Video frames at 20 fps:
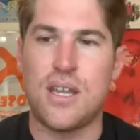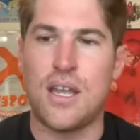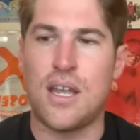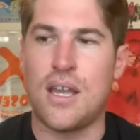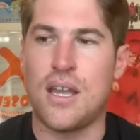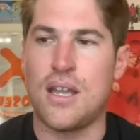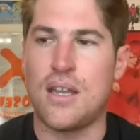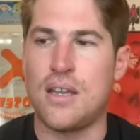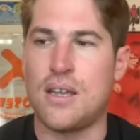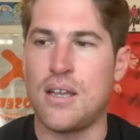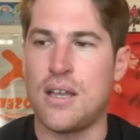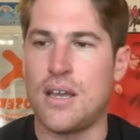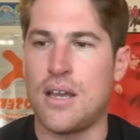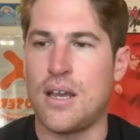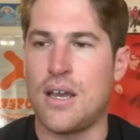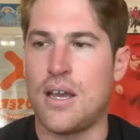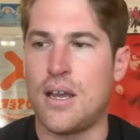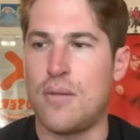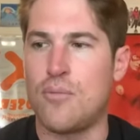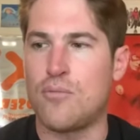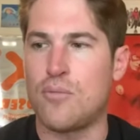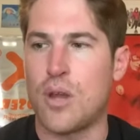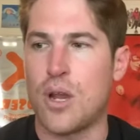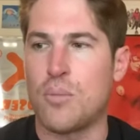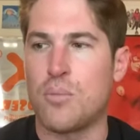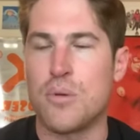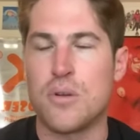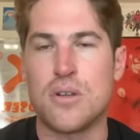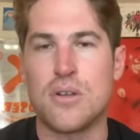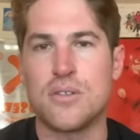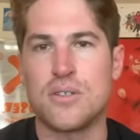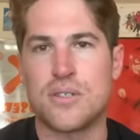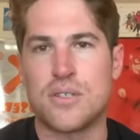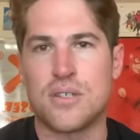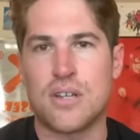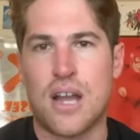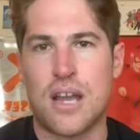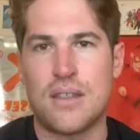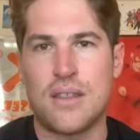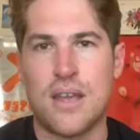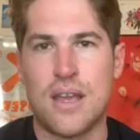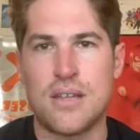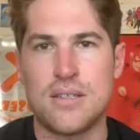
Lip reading: And our producer had the